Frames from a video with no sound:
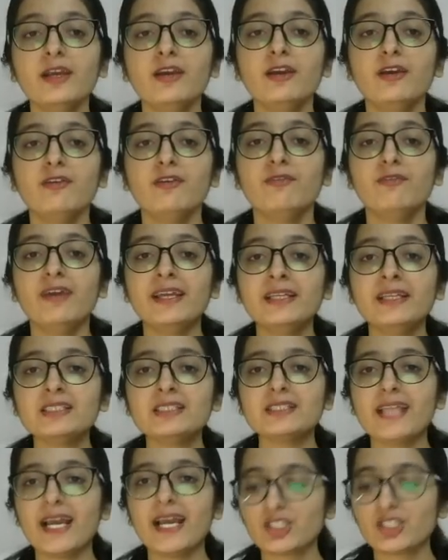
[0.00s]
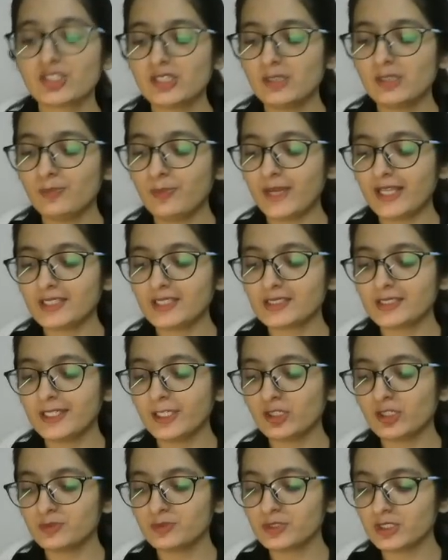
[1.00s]
When is National Press
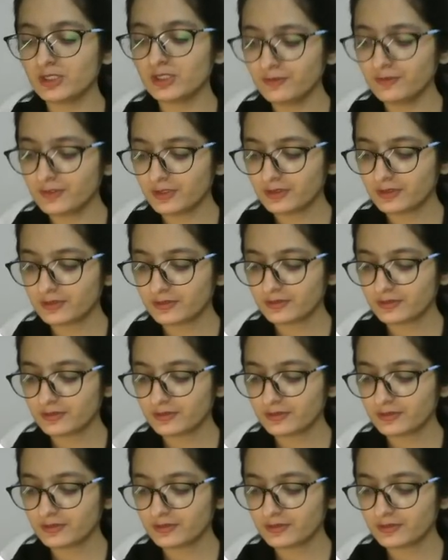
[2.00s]
Day observed?